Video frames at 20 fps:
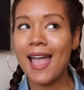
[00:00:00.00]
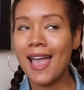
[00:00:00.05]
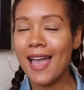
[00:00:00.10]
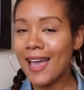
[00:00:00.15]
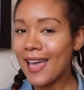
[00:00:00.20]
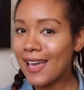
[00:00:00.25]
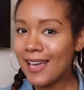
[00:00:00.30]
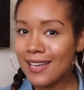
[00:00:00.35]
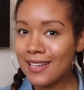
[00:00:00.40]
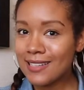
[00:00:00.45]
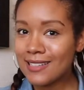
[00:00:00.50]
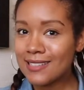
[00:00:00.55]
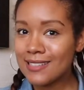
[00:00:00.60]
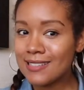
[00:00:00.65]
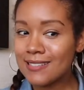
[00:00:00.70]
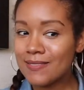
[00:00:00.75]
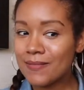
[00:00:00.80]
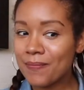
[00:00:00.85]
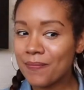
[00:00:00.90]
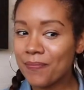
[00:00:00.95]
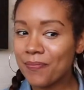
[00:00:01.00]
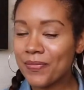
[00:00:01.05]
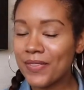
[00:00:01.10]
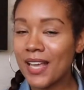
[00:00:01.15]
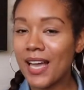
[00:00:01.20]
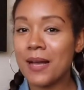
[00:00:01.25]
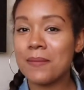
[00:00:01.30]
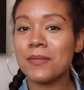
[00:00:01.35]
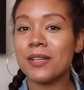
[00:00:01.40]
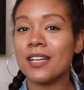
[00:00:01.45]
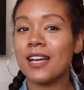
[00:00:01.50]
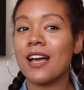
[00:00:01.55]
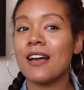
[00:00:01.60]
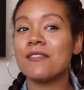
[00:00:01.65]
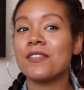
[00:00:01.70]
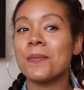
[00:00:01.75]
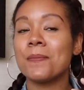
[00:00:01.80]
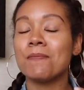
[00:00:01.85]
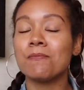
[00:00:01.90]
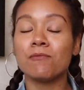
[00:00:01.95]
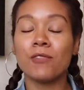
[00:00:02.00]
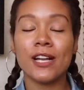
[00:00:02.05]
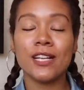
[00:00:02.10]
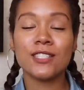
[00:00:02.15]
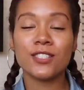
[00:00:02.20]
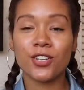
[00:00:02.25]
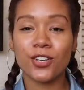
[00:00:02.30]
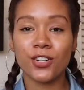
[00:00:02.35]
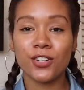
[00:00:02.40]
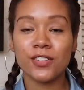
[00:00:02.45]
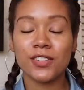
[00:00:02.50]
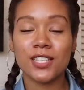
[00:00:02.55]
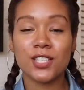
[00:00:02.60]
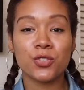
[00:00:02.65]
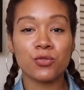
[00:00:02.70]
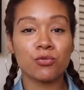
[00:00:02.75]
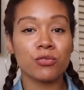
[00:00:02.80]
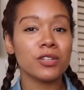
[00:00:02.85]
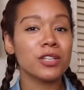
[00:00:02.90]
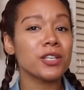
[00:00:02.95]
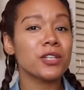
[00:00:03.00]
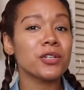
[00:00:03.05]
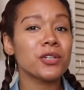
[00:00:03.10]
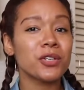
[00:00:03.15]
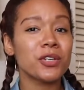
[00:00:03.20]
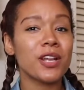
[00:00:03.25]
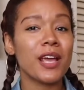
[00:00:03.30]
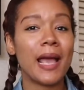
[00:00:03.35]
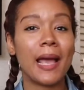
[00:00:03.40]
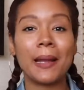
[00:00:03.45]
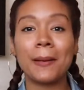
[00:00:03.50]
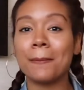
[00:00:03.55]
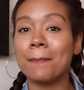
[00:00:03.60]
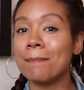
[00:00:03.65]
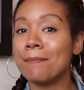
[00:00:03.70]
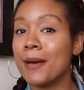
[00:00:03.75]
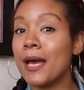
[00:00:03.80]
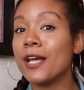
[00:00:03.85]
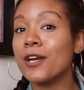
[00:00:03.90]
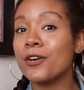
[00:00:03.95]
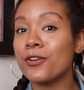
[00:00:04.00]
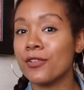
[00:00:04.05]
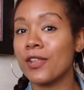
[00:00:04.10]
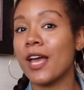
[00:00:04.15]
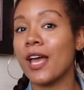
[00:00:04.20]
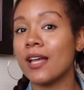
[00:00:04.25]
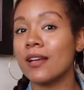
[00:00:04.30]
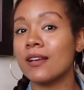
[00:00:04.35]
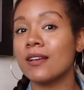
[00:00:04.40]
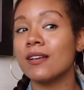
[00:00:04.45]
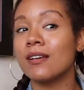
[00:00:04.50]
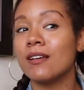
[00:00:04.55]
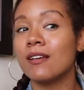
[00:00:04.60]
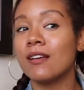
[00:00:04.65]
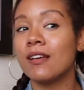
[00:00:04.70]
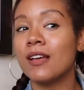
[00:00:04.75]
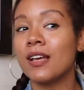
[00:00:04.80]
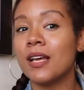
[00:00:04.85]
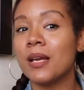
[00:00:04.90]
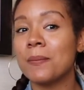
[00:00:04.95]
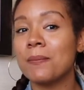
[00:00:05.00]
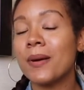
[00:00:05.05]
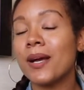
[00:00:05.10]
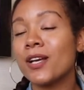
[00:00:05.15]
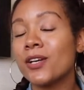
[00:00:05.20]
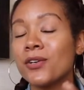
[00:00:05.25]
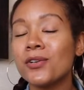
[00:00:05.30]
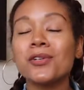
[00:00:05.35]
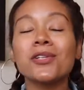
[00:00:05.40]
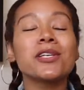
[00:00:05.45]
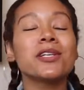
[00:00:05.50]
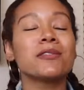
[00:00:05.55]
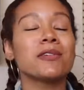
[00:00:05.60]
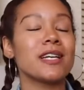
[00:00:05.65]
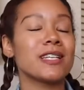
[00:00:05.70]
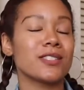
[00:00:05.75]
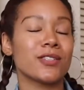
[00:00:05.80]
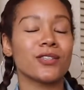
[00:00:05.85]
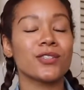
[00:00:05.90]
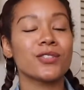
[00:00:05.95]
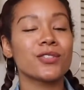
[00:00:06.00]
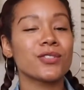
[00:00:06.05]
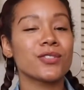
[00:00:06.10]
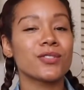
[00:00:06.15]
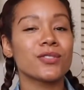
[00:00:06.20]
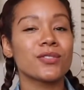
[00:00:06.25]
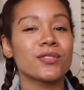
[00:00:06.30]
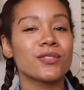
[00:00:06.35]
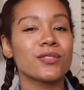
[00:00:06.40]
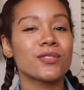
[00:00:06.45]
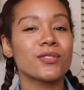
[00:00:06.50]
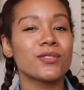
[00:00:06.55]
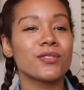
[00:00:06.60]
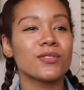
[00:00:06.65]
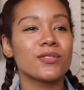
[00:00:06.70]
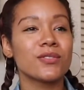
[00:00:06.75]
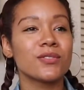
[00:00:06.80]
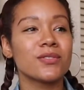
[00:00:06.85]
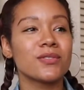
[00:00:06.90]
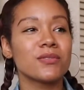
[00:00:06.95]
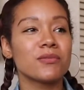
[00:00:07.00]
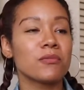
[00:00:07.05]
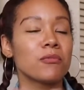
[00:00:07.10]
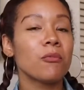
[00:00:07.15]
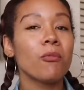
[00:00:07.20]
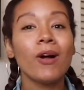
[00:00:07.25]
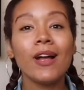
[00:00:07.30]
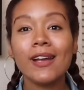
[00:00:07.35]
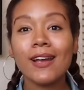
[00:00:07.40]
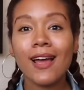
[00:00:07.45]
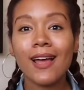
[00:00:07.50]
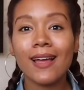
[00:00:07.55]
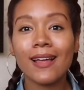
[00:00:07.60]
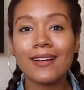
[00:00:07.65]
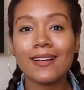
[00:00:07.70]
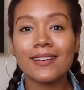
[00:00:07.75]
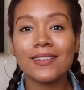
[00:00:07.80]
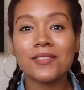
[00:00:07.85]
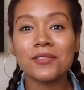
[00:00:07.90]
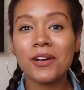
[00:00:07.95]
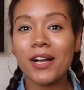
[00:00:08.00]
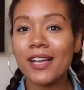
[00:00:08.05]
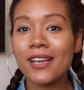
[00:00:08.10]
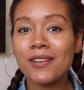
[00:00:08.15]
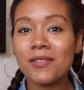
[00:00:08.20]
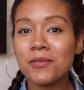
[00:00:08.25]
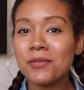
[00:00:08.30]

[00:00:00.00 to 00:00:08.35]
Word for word: And I'm gonna have a razor that's really good and better than my girly razors. Why not, right?